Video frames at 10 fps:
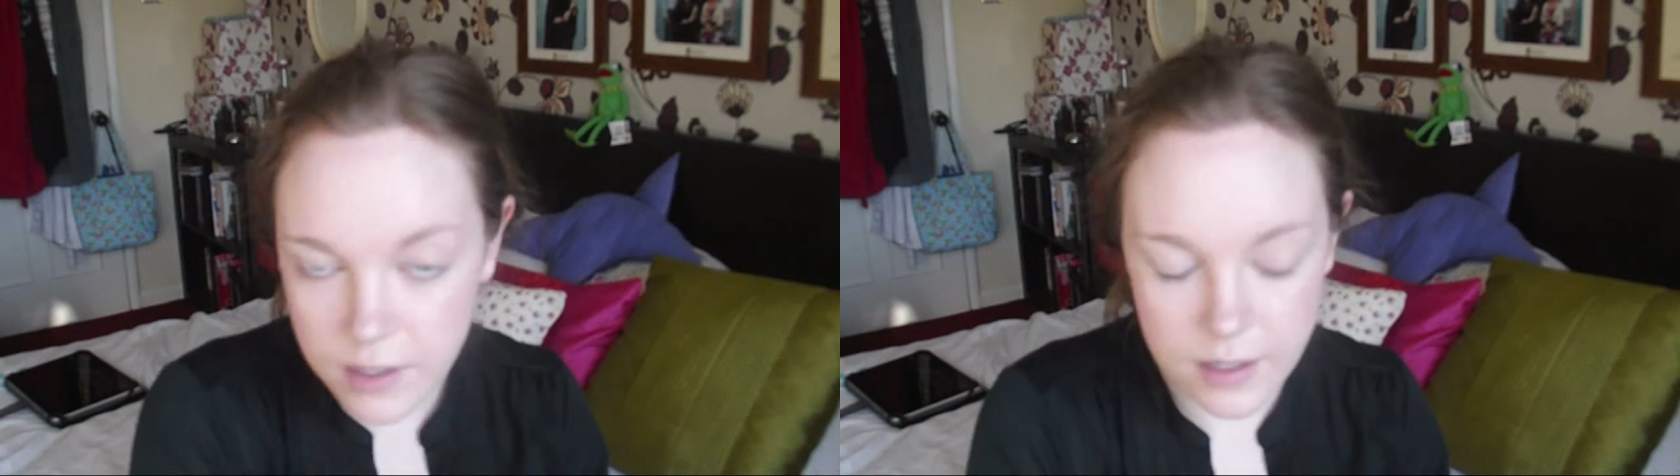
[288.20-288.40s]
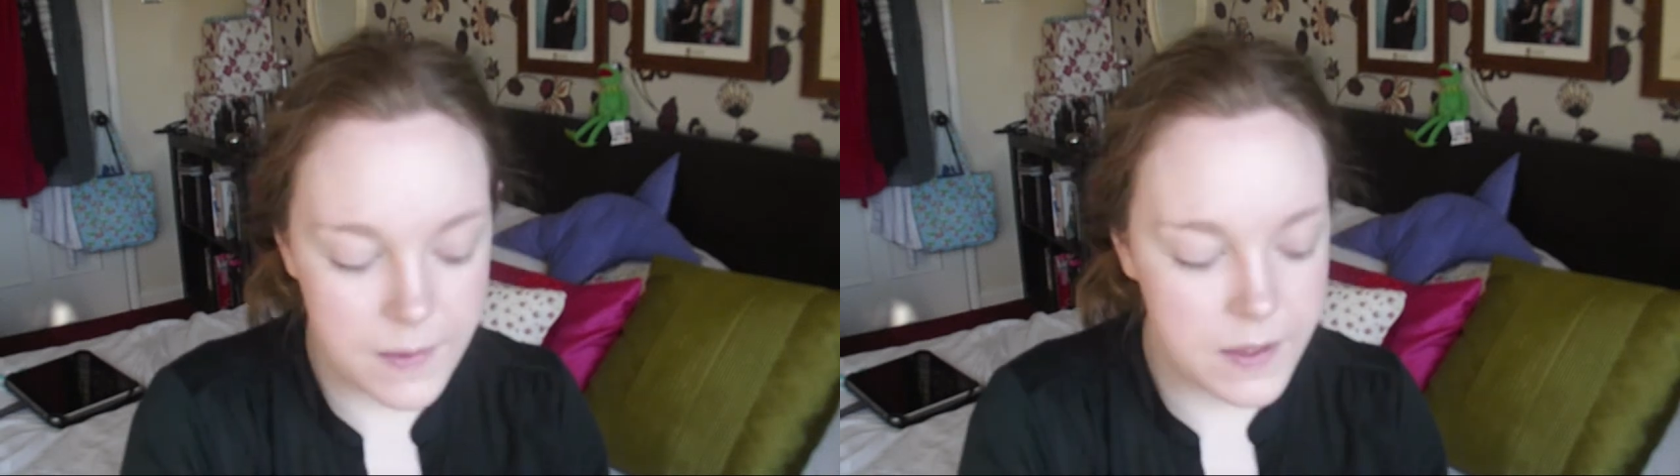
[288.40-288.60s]

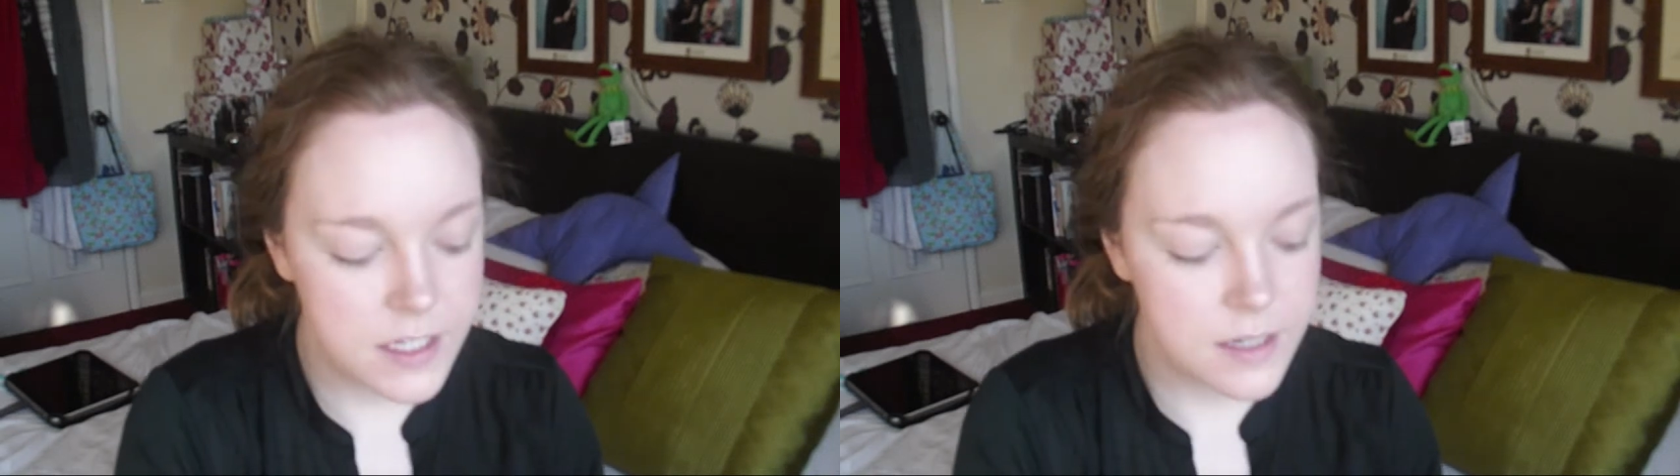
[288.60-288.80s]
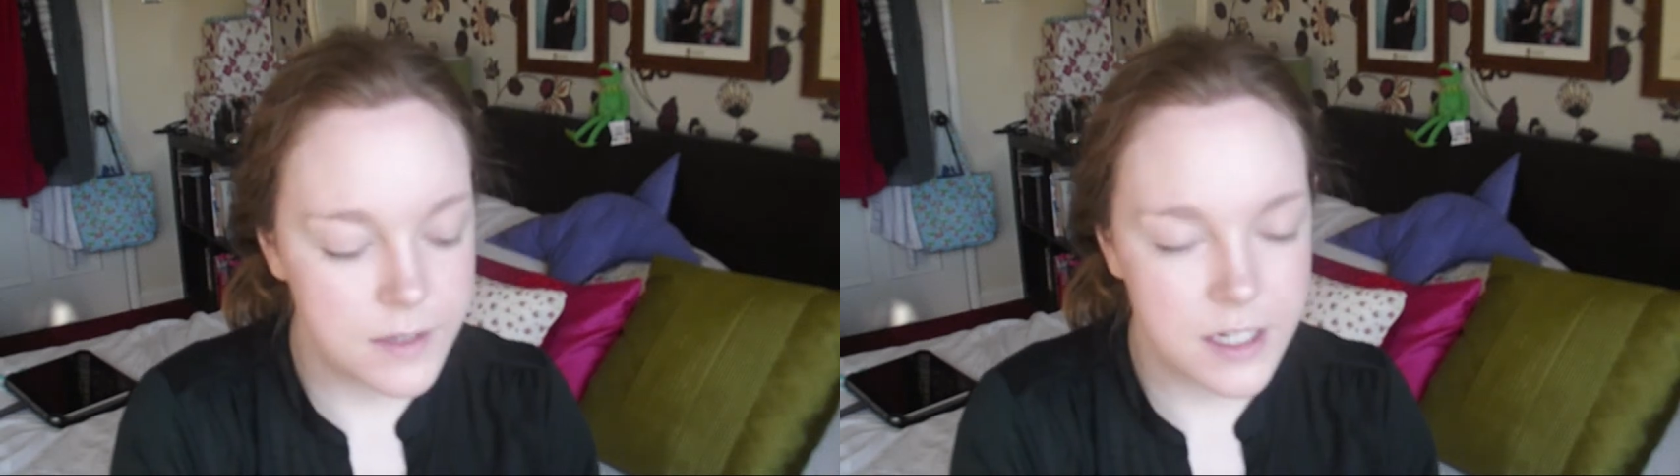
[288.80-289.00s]
And then
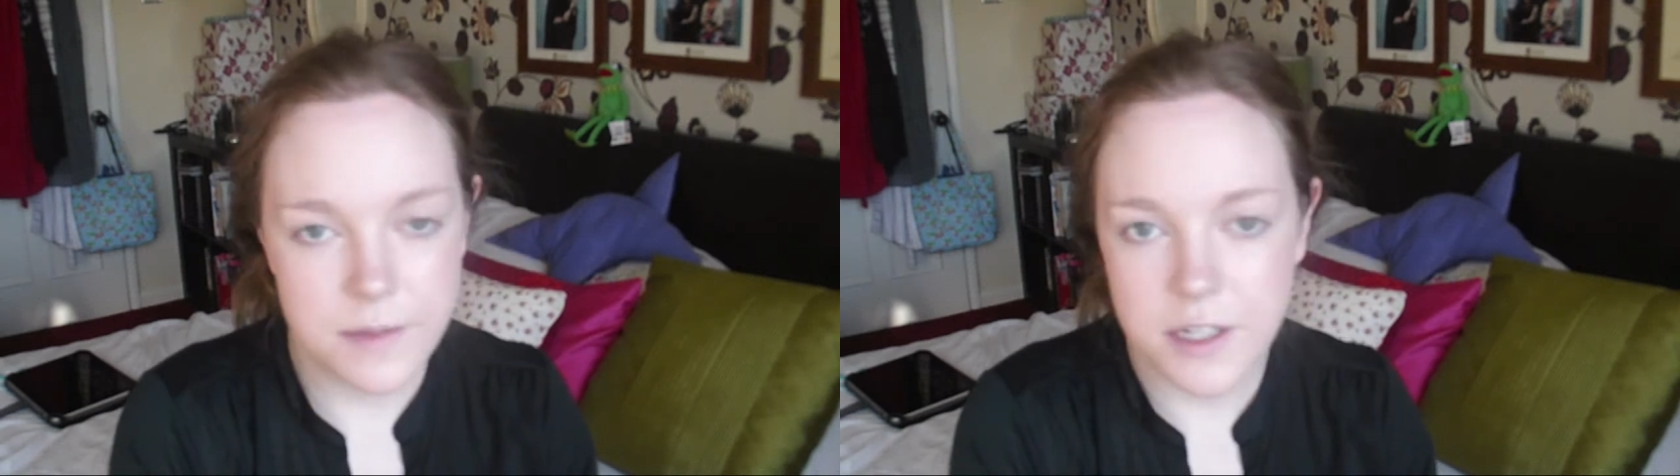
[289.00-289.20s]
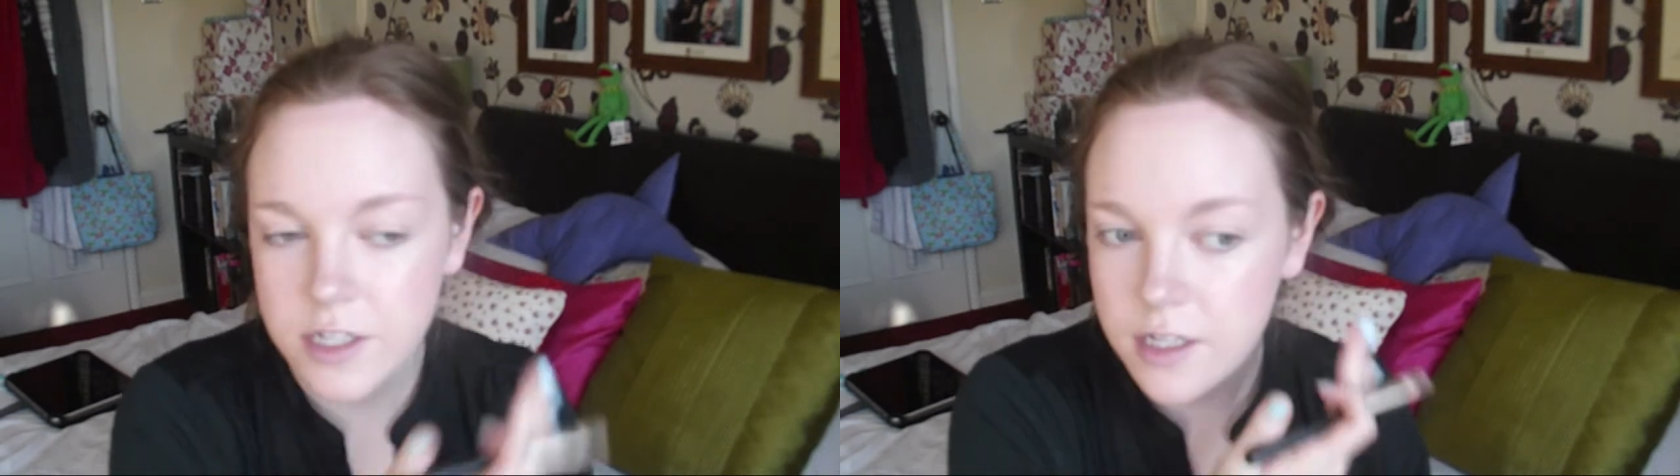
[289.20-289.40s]
sometimes
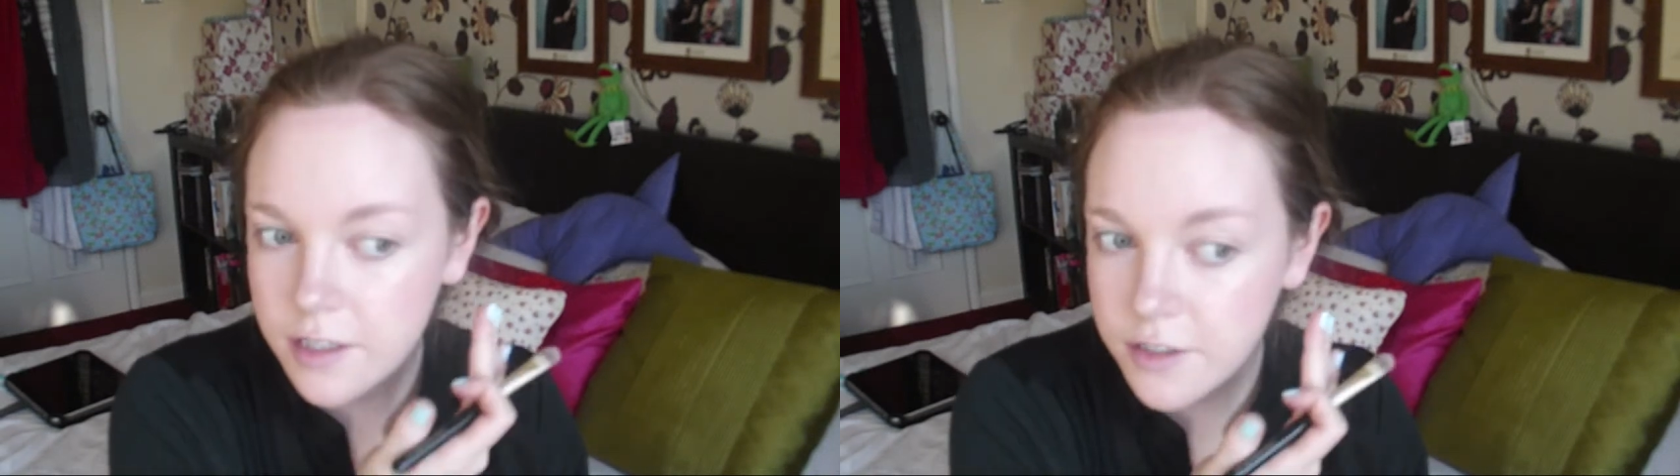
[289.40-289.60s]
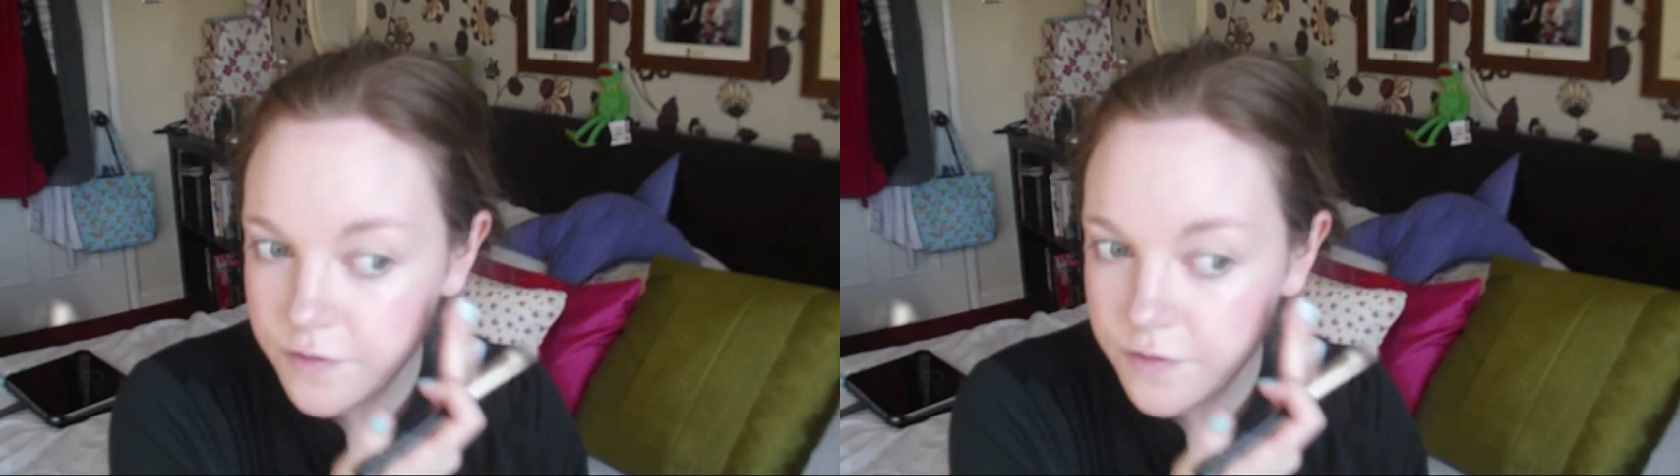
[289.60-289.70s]
I just like to